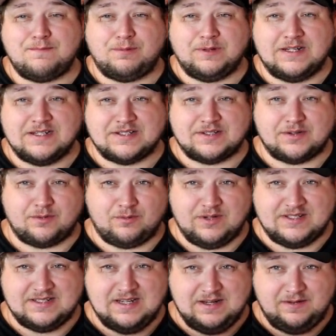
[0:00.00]
pleased to
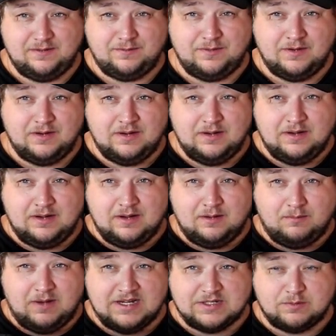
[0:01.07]
receive
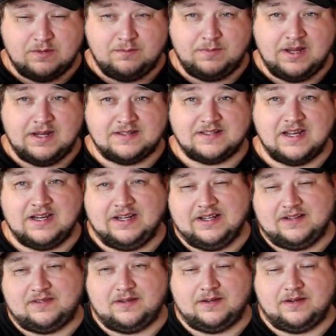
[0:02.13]
my swim baits and
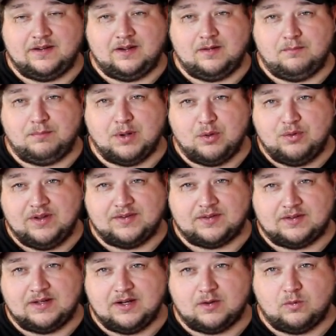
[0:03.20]
get the bonus
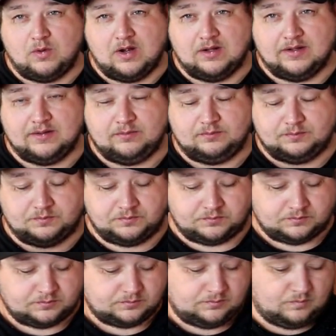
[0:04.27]
gear wallet.
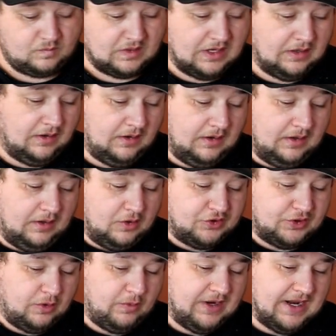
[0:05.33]

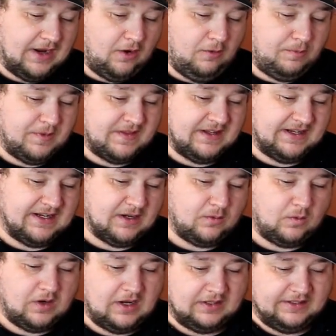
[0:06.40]
So when I open the gear
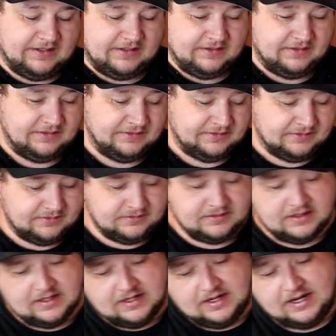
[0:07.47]
wallet,
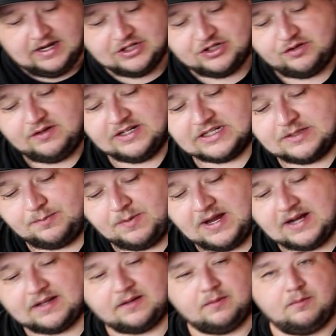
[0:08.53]
as you'd
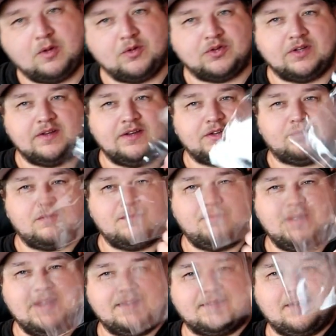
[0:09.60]
expect, most of the swim
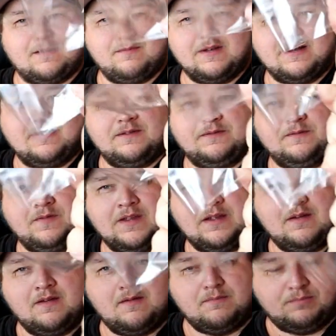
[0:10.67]
baits come in a
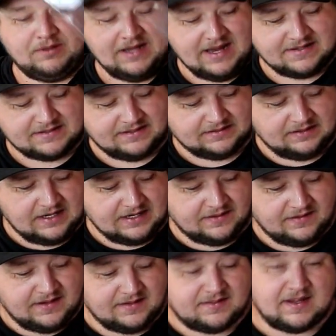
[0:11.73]
plastic
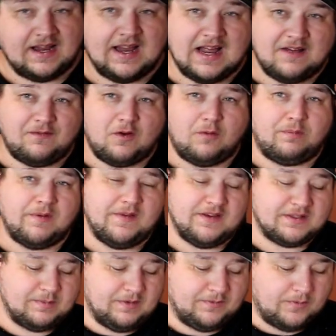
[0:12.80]
like this. I have opened
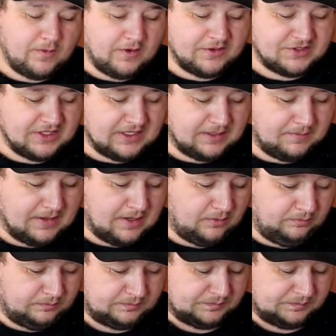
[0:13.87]
this before to check them out.